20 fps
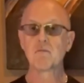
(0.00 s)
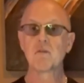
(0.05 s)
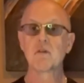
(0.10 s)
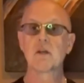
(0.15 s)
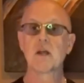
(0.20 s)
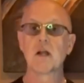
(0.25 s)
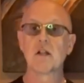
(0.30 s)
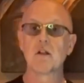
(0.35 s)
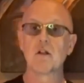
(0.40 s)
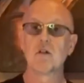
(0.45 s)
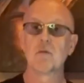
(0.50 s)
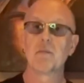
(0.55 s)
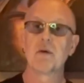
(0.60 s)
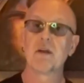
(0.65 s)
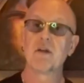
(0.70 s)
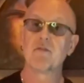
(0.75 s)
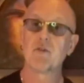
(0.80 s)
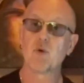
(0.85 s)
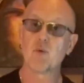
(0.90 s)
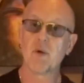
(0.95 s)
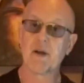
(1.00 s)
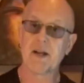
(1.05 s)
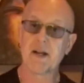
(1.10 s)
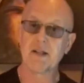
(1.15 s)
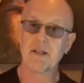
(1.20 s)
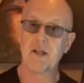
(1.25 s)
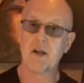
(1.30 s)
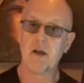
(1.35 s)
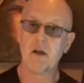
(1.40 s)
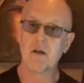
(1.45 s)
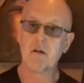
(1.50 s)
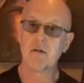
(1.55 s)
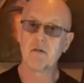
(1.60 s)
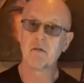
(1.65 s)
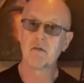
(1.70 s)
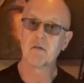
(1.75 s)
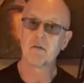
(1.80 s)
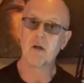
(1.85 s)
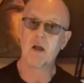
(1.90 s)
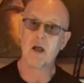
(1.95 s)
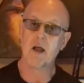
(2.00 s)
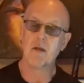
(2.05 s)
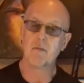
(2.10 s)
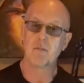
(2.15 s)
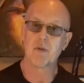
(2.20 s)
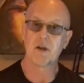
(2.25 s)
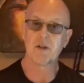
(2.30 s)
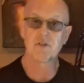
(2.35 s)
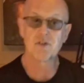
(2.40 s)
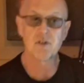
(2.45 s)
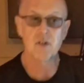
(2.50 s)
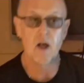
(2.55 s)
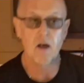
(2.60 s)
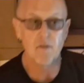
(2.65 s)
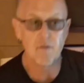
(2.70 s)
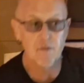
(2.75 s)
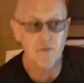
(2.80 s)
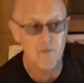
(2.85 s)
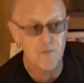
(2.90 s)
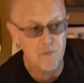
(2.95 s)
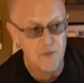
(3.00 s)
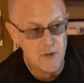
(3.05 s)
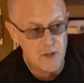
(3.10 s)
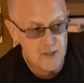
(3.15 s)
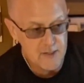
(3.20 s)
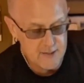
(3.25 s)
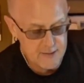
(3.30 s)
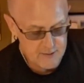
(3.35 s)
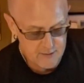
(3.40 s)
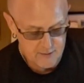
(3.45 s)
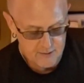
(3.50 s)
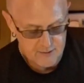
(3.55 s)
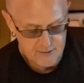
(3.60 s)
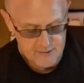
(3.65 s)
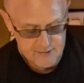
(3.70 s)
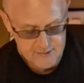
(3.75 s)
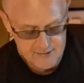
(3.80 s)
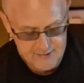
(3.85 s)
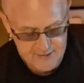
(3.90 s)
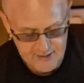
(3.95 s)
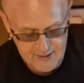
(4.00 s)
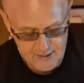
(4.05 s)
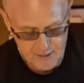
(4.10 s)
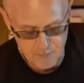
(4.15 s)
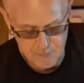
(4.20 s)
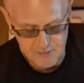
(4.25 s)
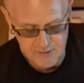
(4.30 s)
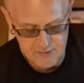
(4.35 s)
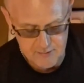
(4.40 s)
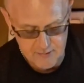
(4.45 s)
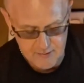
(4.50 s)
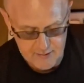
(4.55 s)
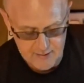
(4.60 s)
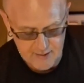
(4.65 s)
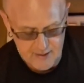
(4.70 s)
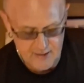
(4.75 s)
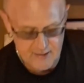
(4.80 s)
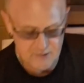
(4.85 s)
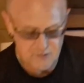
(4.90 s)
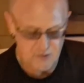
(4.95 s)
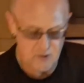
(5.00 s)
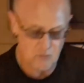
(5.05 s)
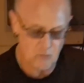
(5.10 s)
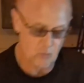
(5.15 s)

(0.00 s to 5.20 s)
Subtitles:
got a little bit of a ring in there, right? But it's not fully dampened as it